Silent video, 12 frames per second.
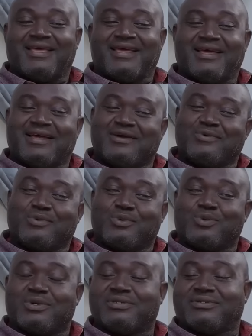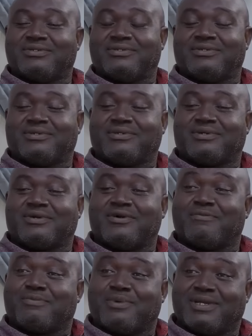We want you to
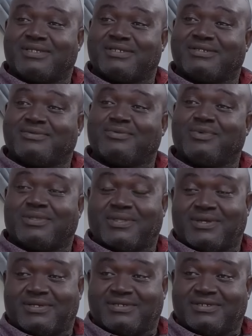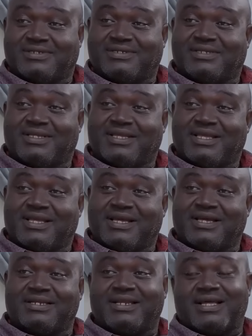cooperate with us
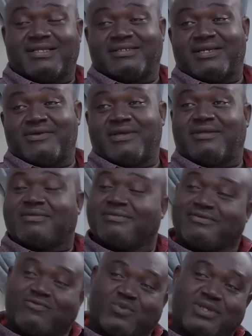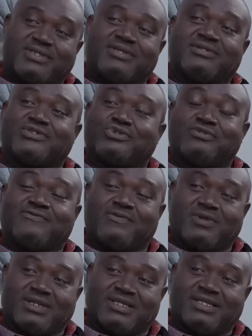and answer your questions
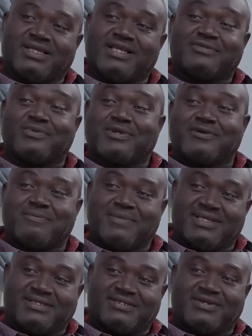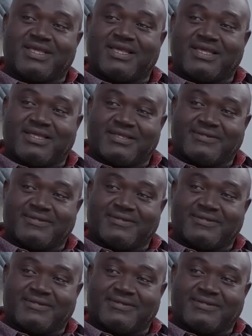truthfully as we commence, okay?